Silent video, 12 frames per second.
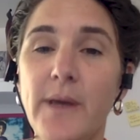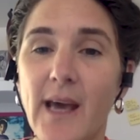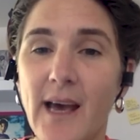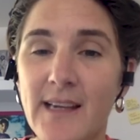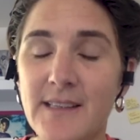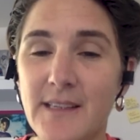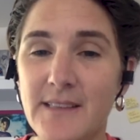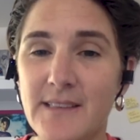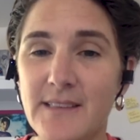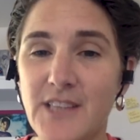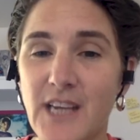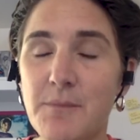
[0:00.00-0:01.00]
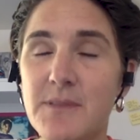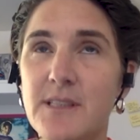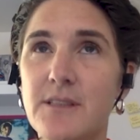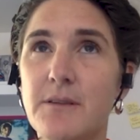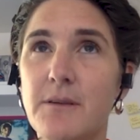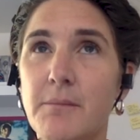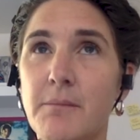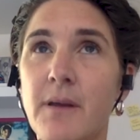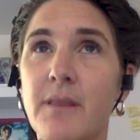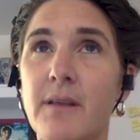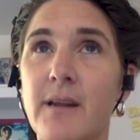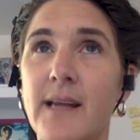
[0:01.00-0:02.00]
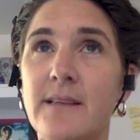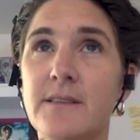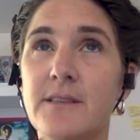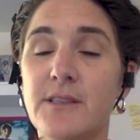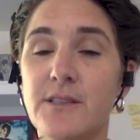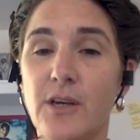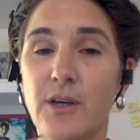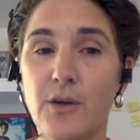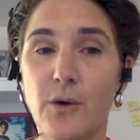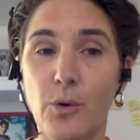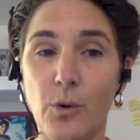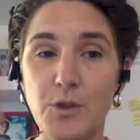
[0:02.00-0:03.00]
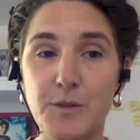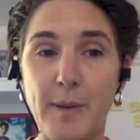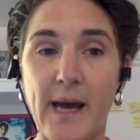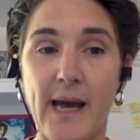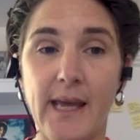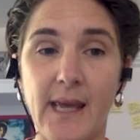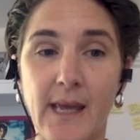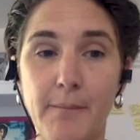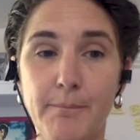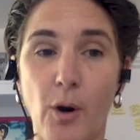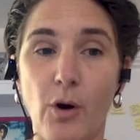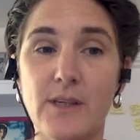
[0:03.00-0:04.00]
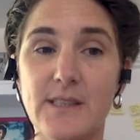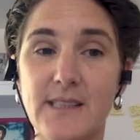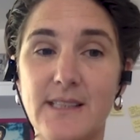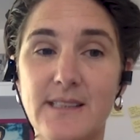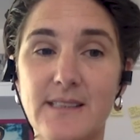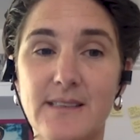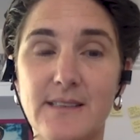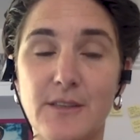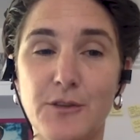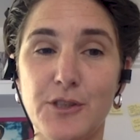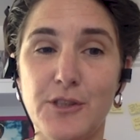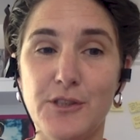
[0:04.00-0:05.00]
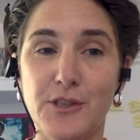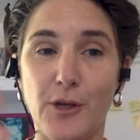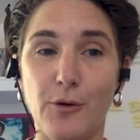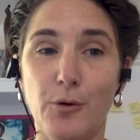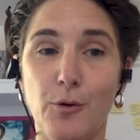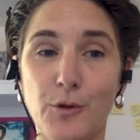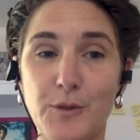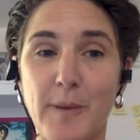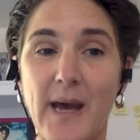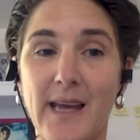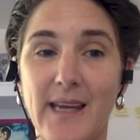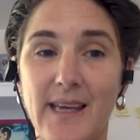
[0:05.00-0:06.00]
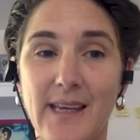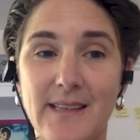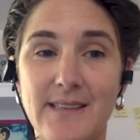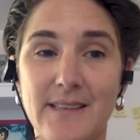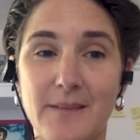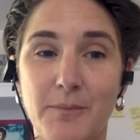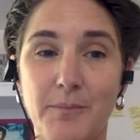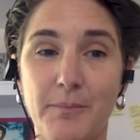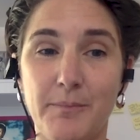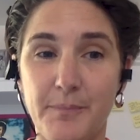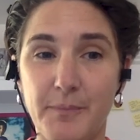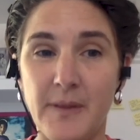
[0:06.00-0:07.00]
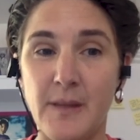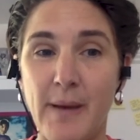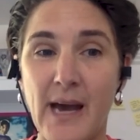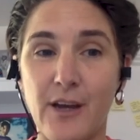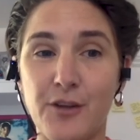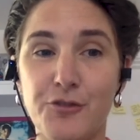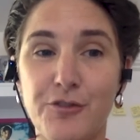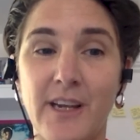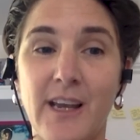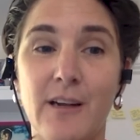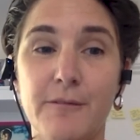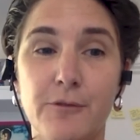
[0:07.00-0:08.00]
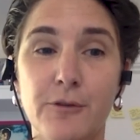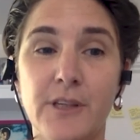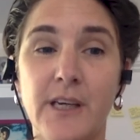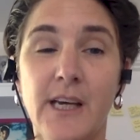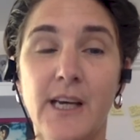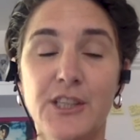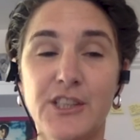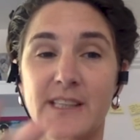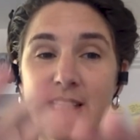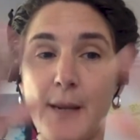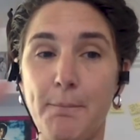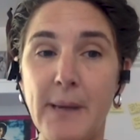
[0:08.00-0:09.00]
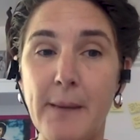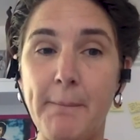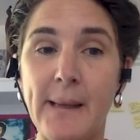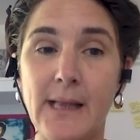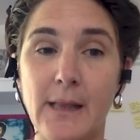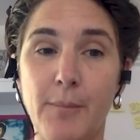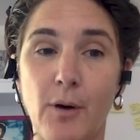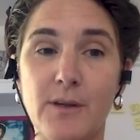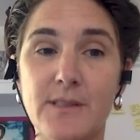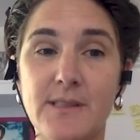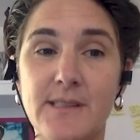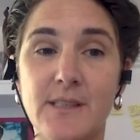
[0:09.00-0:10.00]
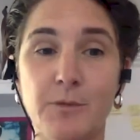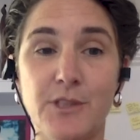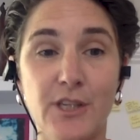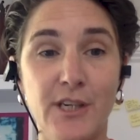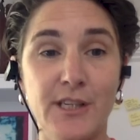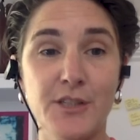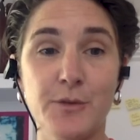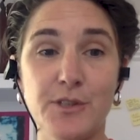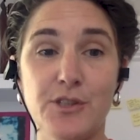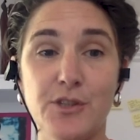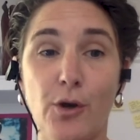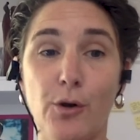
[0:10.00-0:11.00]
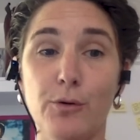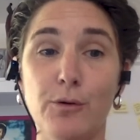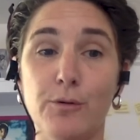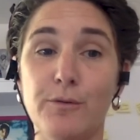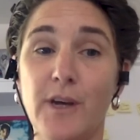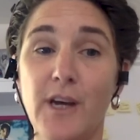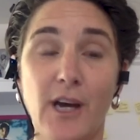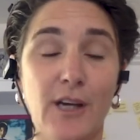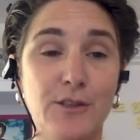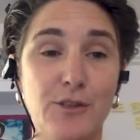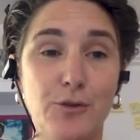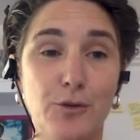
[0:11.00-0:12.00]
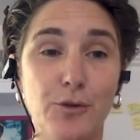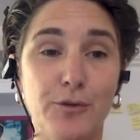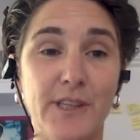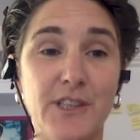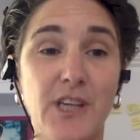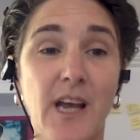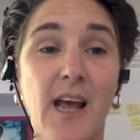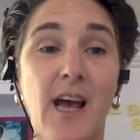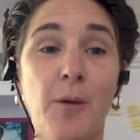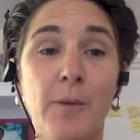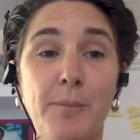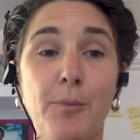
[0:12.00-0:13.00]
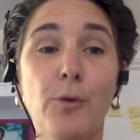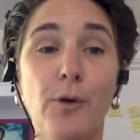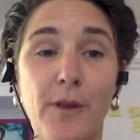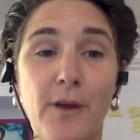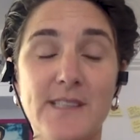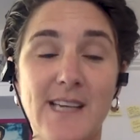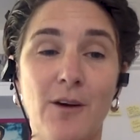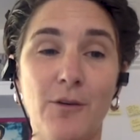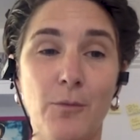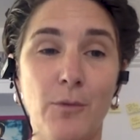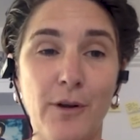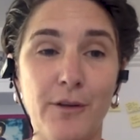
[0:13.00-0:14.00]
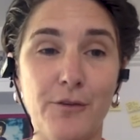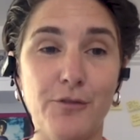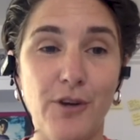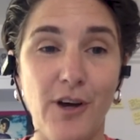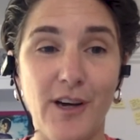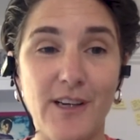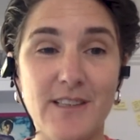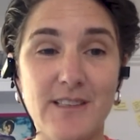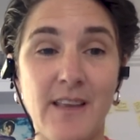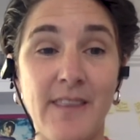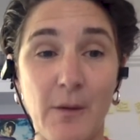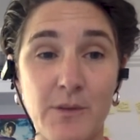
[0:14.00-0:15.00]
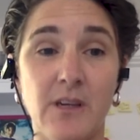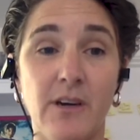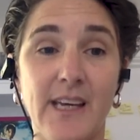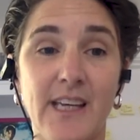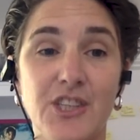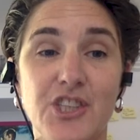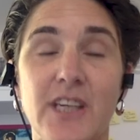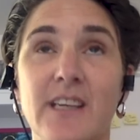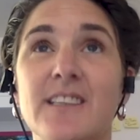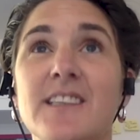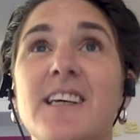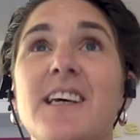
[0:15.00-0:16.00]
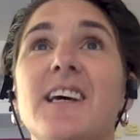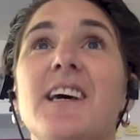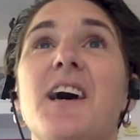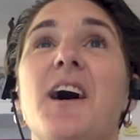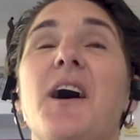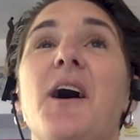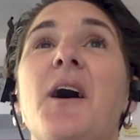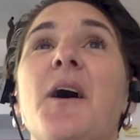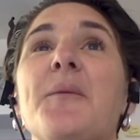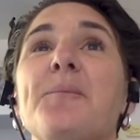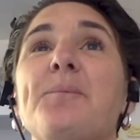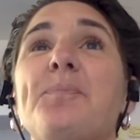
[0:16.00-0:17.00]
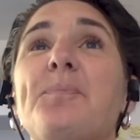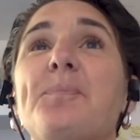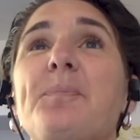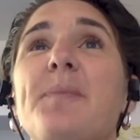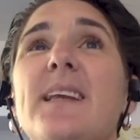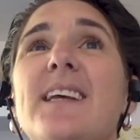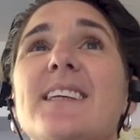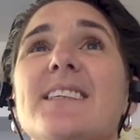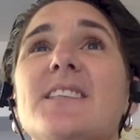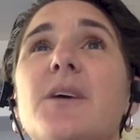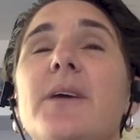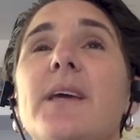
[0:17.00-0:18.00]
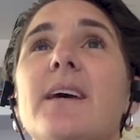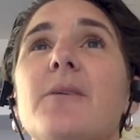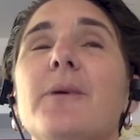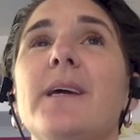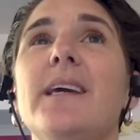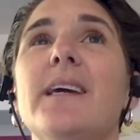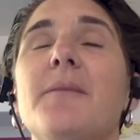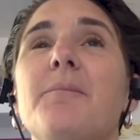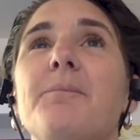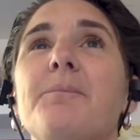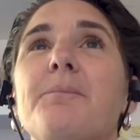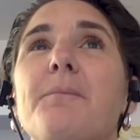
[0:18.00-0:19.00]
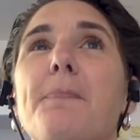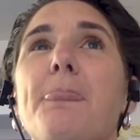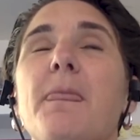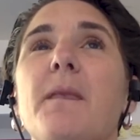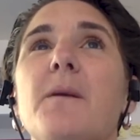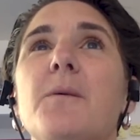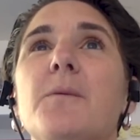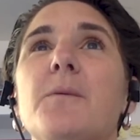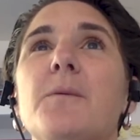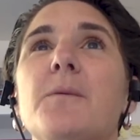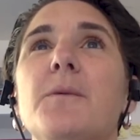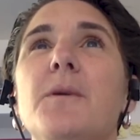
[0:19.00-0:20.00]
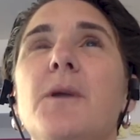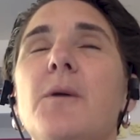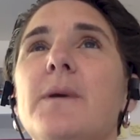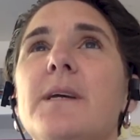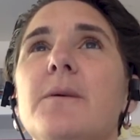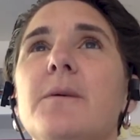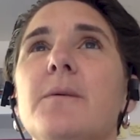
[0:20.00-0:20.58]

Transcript: Oh yeah, and James's mother lent us her horse packing boxes. So she used to go horse packing into the in the back country in California. She had these like big metal boxes that would turn into a stove and storage. And we brought those down on one of the trucks, and that was our kitchen. Um, so yeah, we um, you know